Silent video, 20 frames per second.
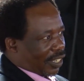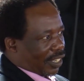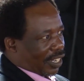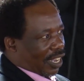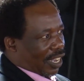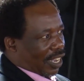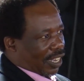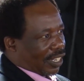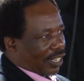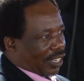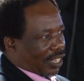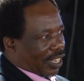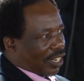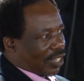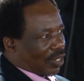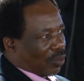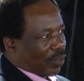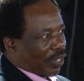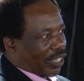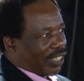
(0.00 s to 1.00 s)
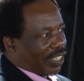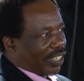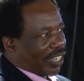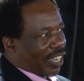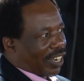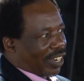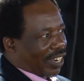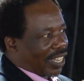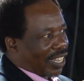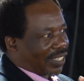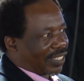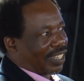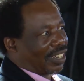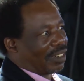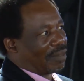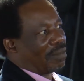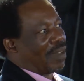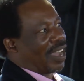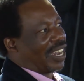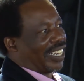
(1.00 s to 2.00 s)
Yeah, he can win
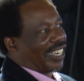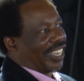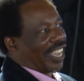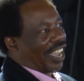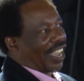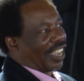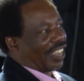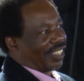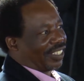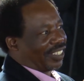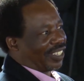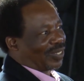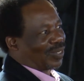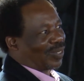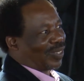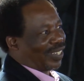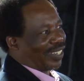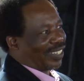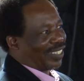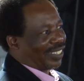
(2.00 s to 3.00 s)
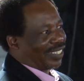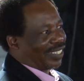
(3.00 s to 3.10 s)
WrestleMania, this one.